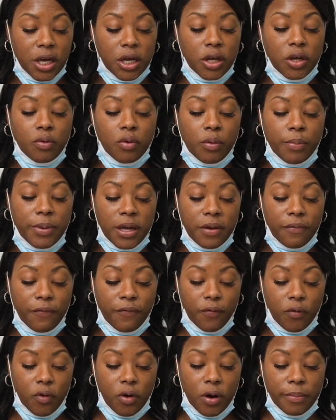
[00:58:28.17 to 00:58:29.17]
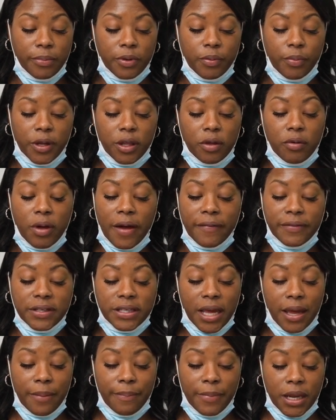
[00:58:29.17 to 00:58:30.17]
You will be informed when you have
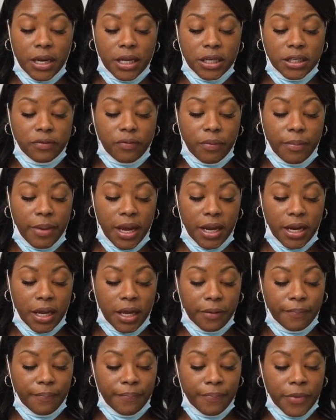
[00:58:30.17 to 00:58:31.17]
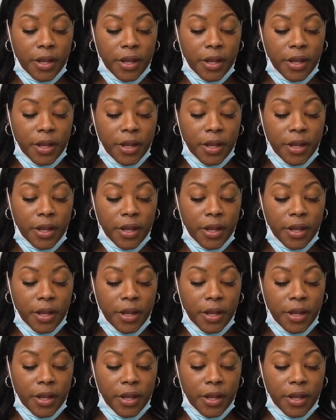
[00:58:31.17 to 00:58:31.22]
10 minutes remaining.